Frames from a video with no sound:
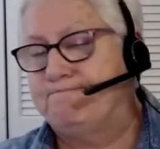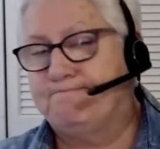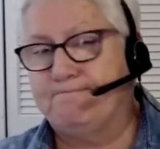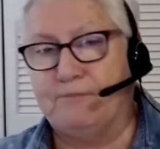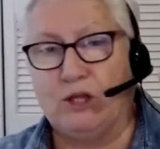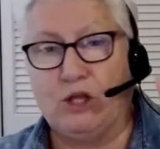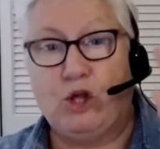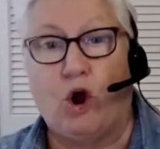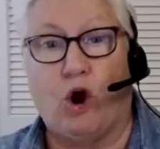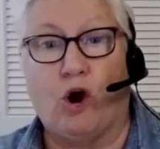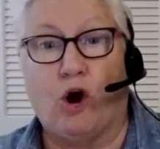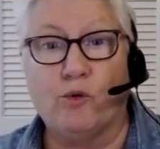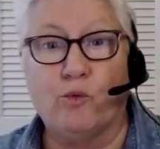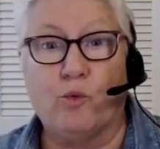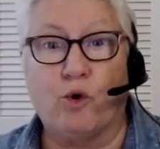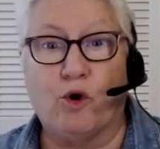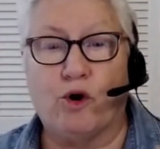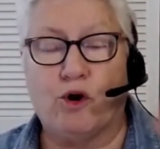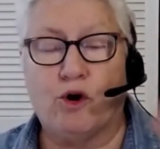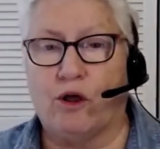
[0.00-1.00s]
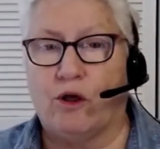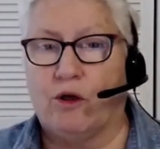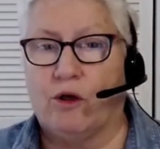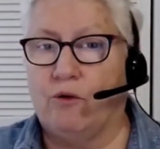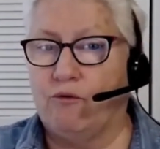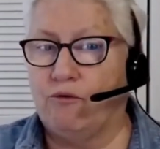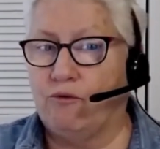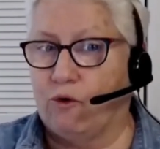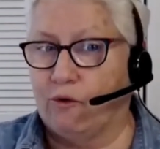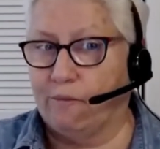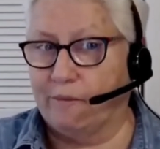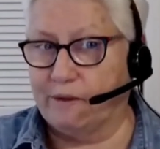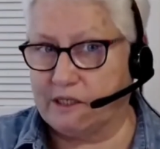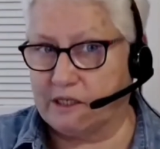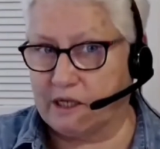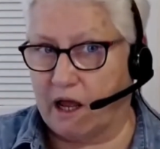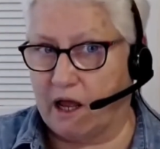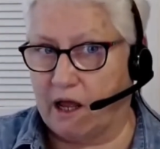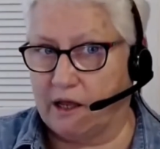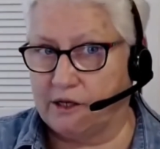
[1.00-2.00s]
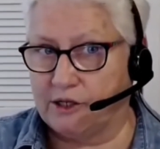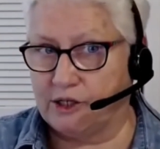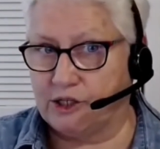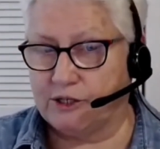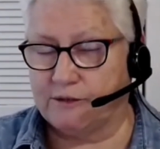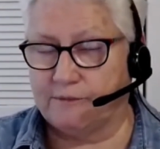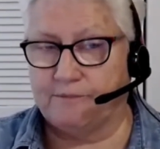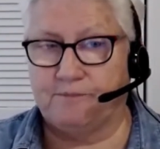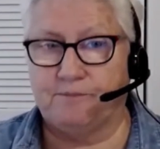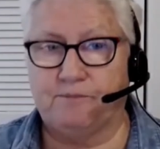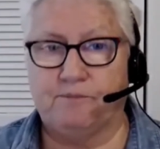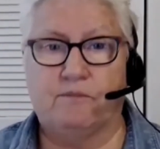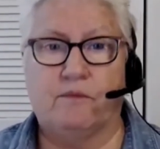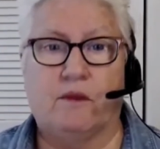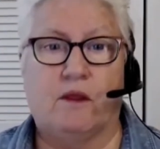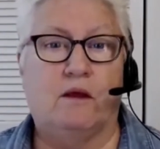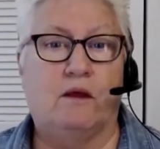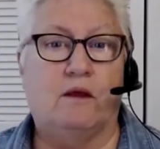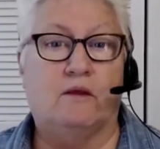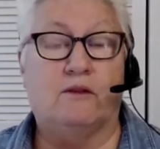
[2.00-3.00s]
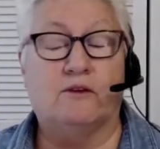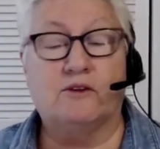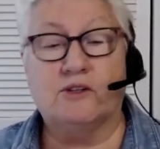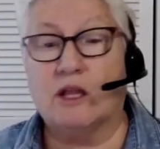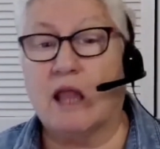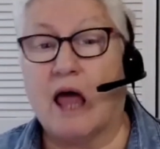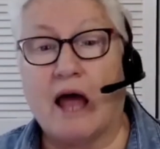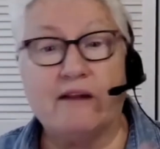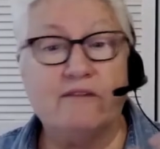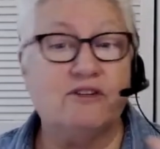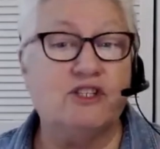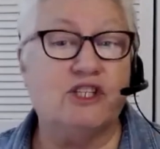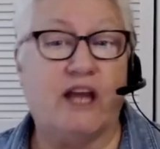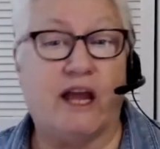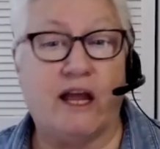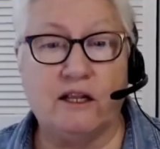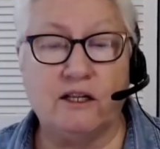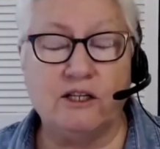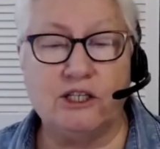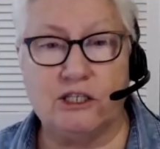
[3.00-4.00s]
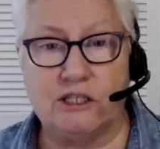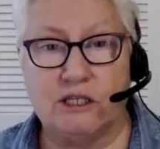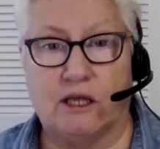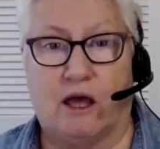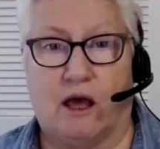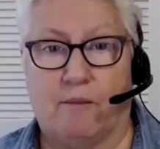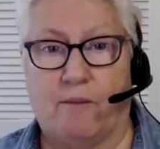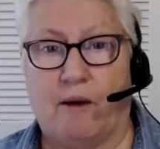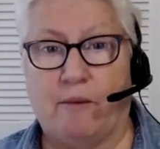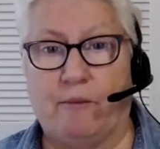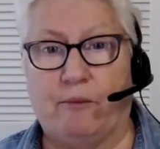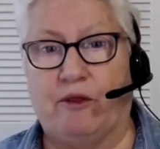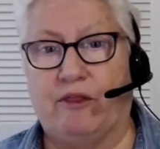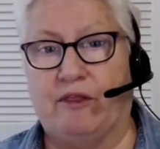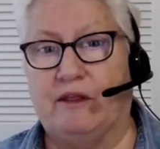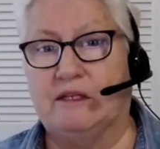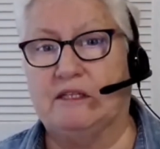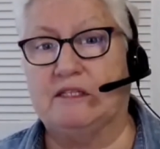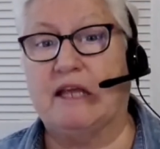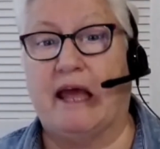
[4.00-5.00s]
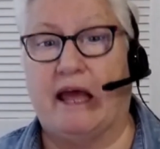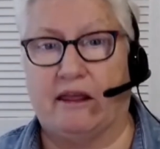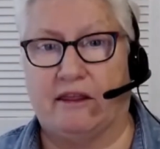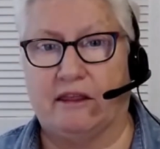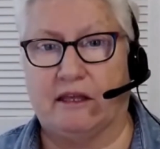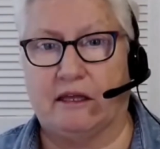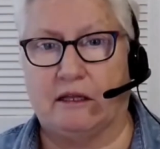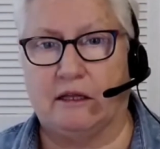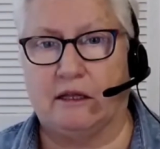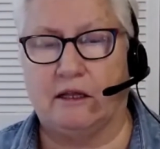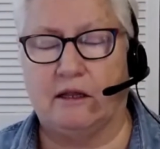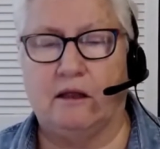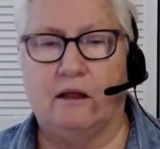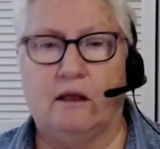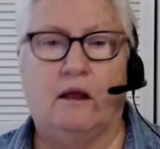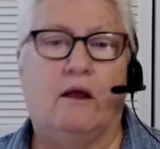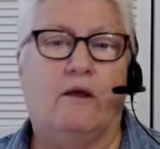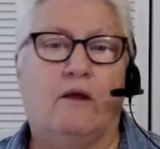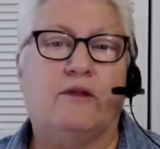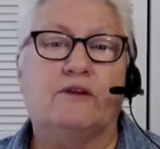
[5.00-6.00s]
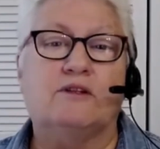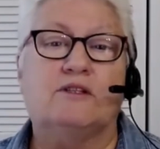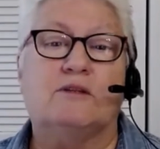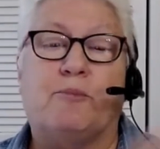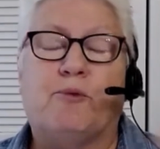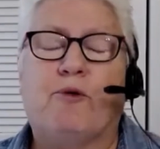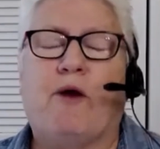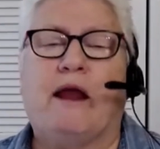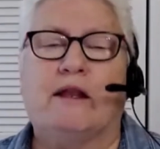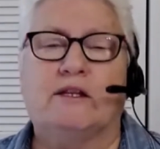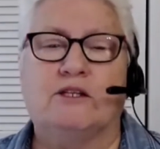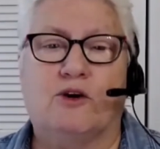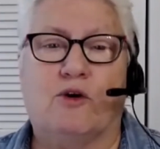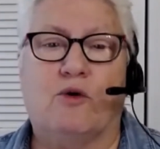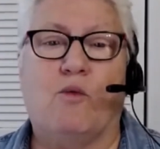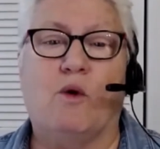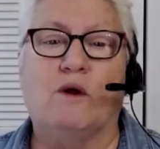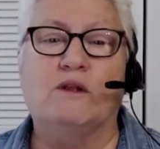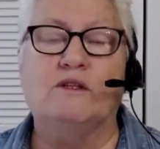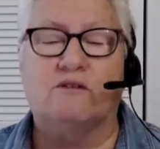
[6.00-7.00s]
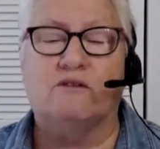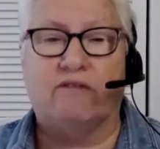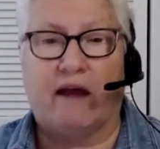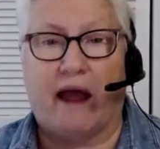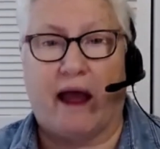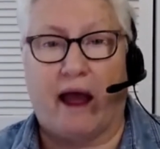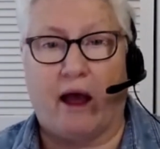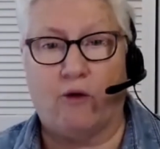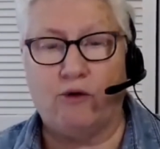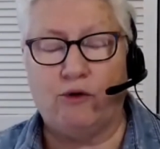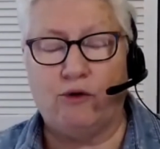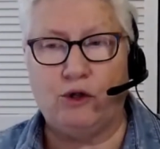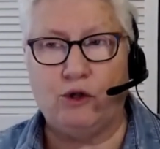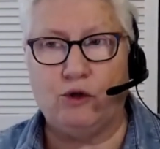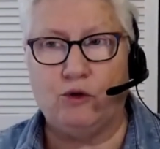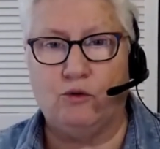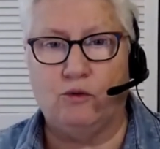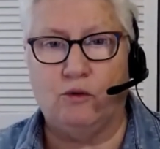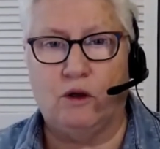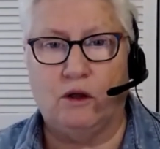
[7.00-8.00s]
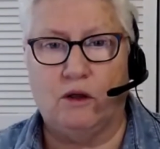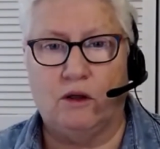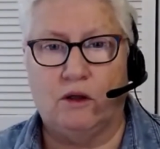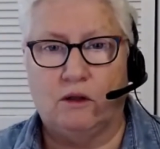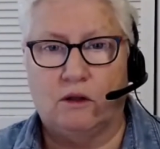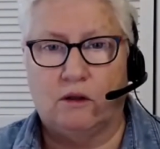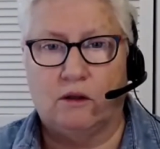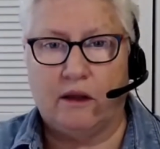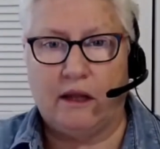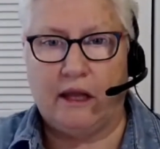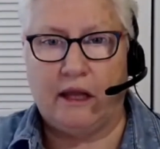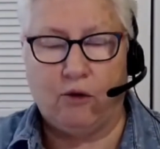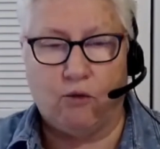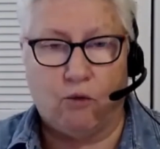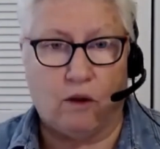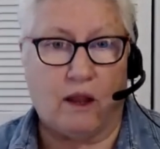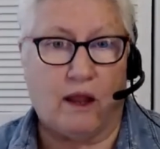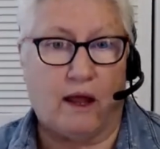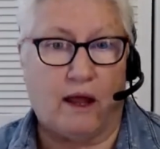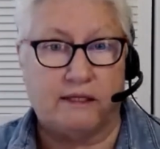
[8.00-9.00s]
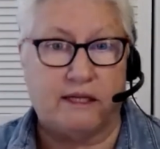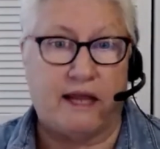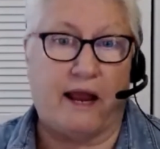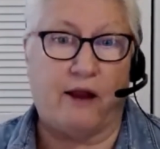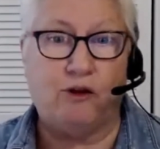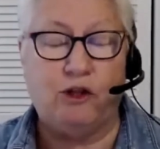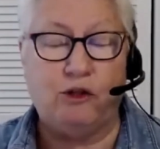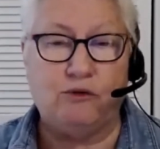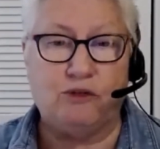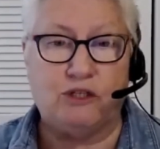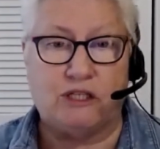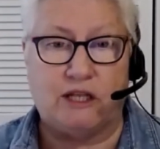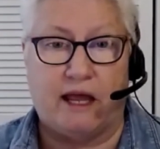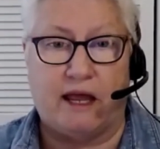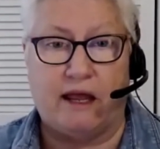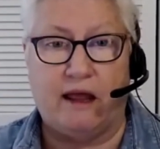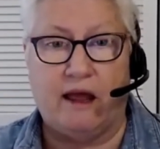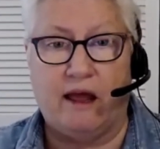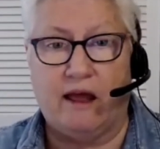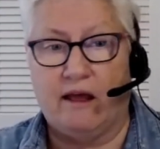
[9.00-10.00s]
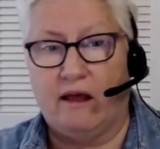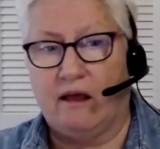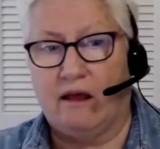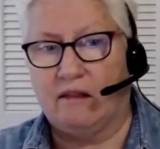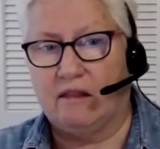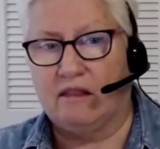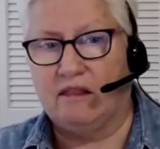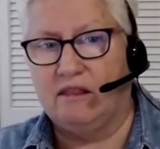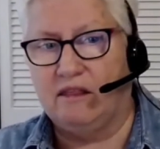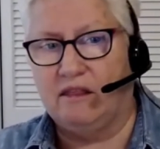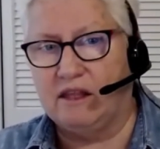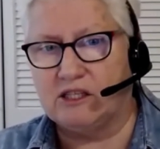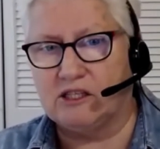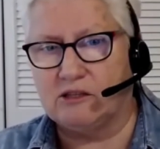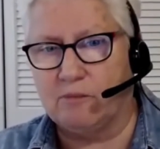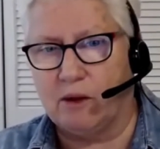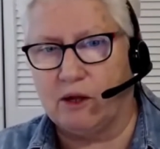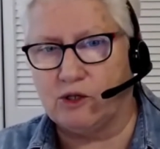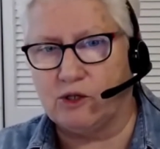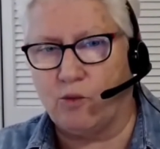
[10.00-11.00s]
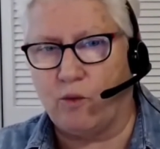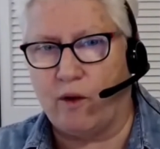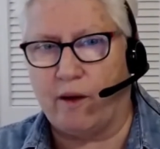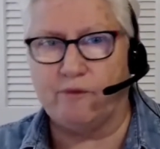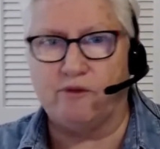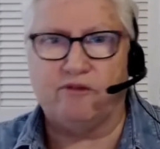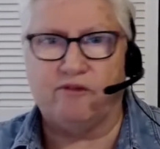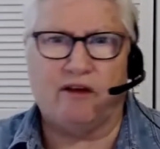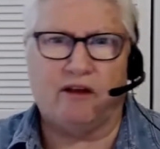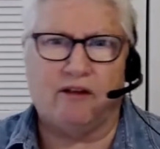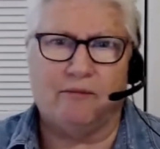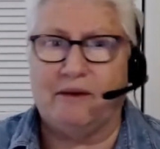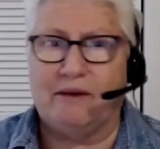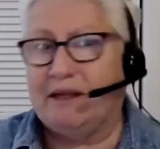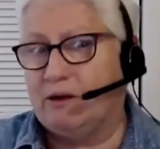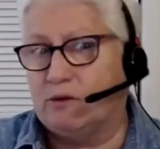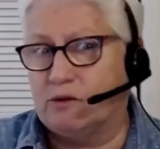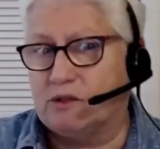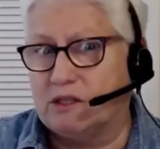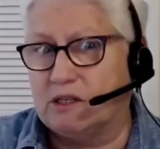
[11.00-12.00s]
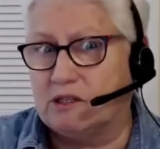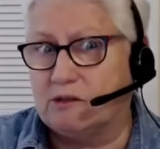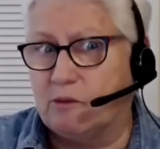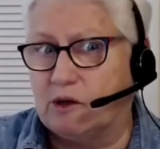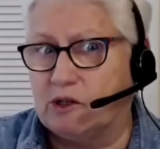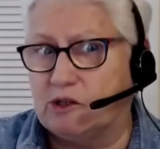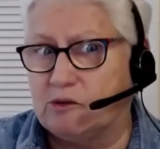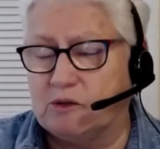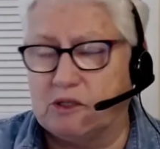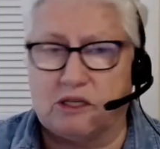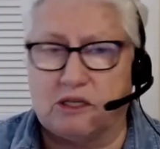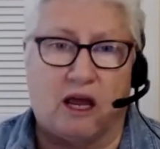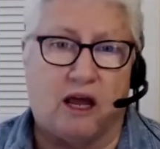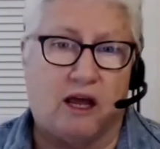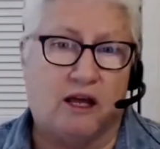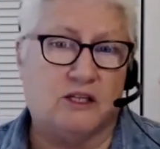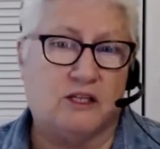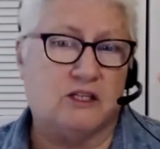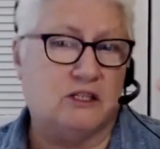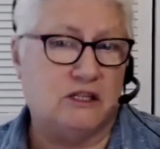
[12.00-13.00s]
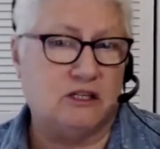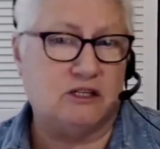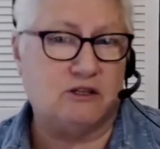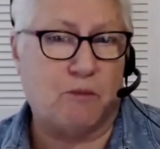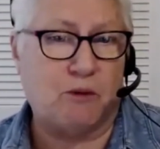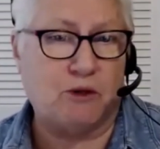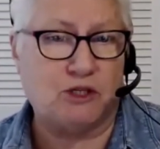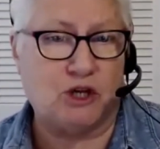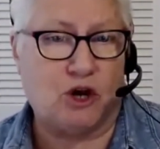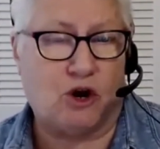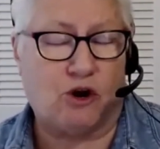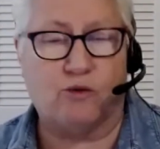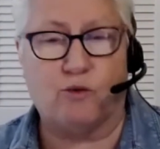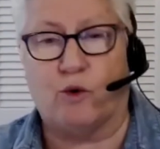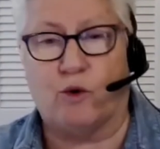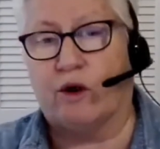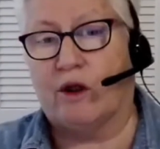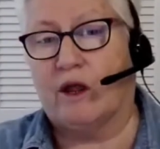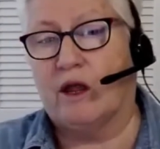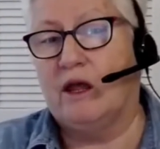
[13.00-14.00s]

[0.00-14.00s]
yard work for massage. There's a lot of challenges that come up with this ethically. There's the practical ones of how do you equalize? How do you say this much web development equals this much massage, this much yard work